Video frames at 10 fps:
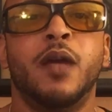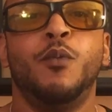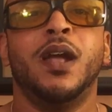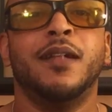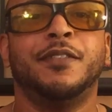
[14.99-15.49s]
We
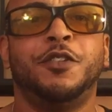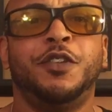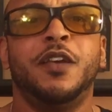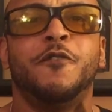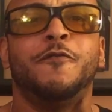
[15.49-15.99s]
got to
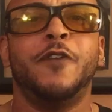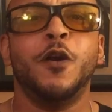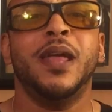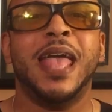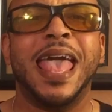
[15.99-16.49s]
see a
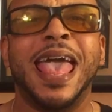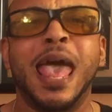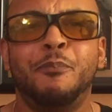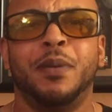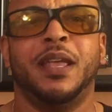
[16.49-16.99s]
very
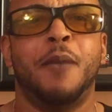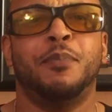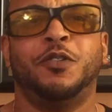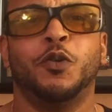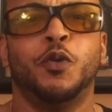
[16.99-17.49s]
epic
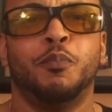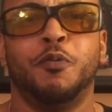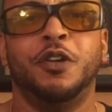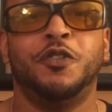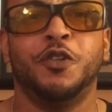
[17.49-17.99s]
episode of
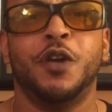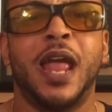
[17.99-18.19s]
Preacher,